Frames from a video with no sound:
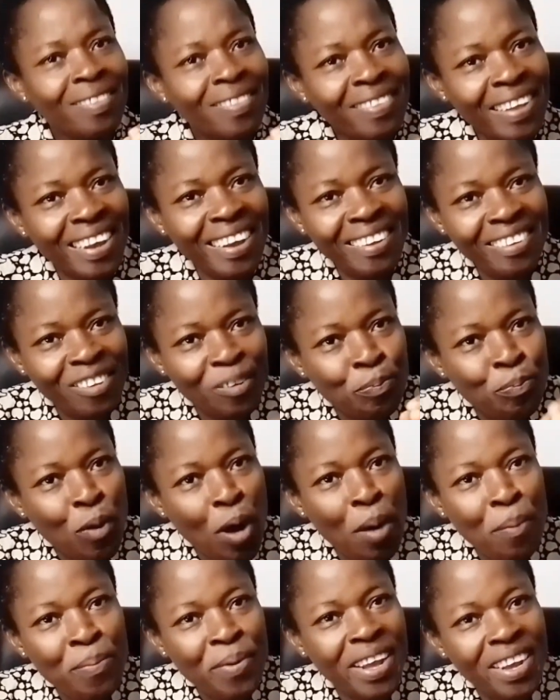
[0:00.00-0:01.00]
Teach
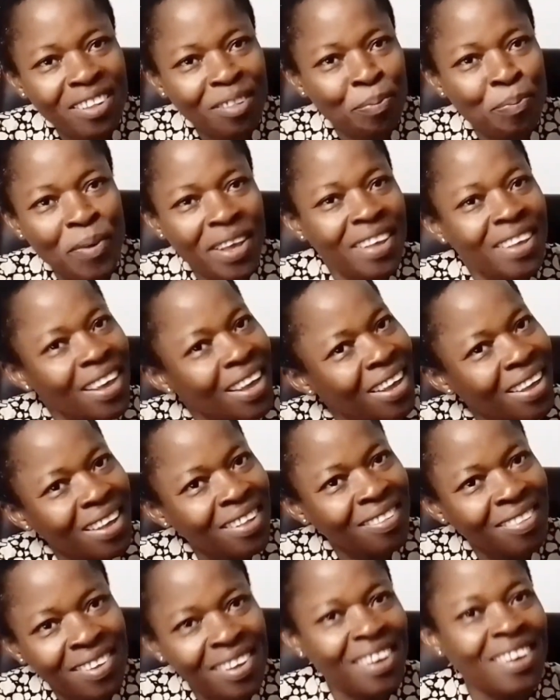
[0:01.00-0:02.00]
public
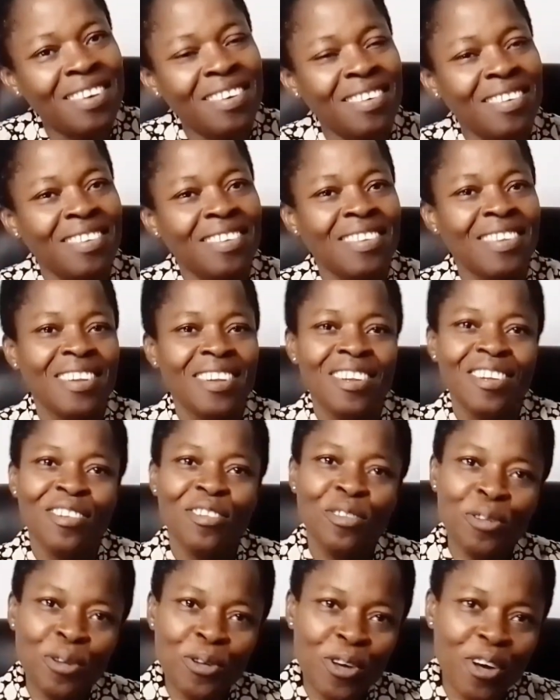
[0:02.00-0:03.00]
speaking skill
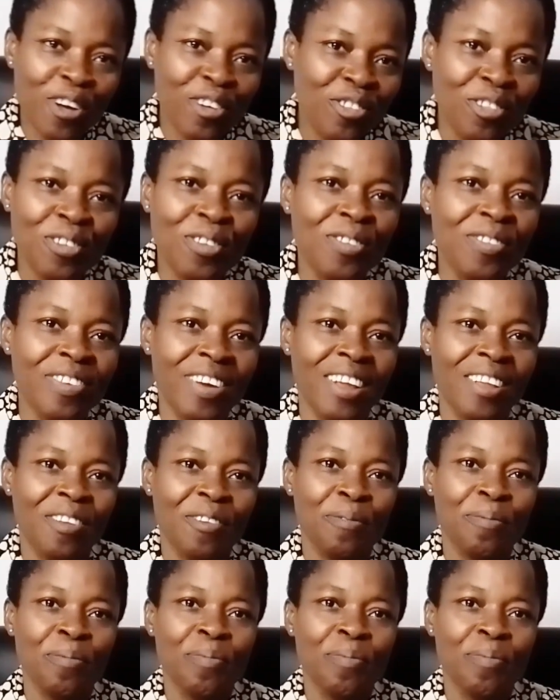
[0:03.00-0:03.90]
to your children.